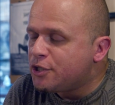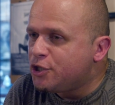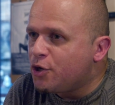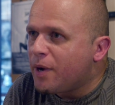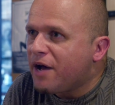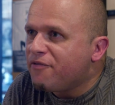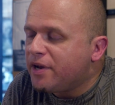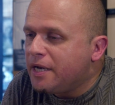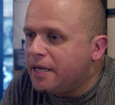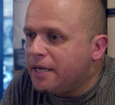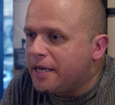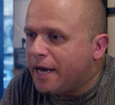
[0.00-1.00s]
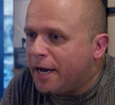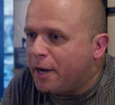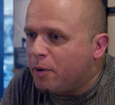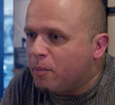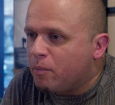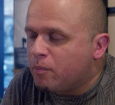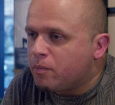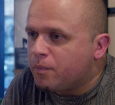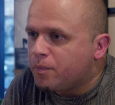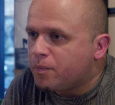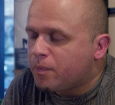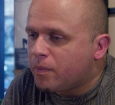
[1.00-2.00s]
do you have any um,
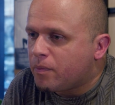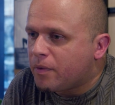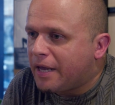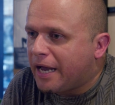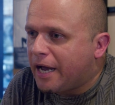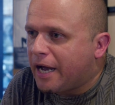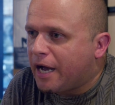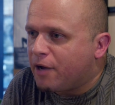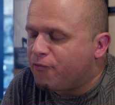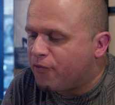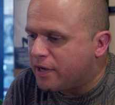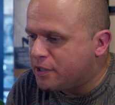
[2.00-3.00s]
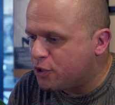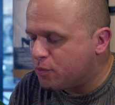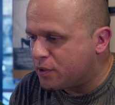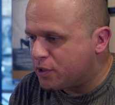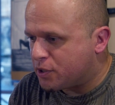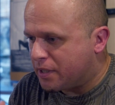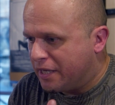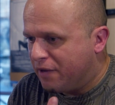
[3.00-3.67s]
advice you would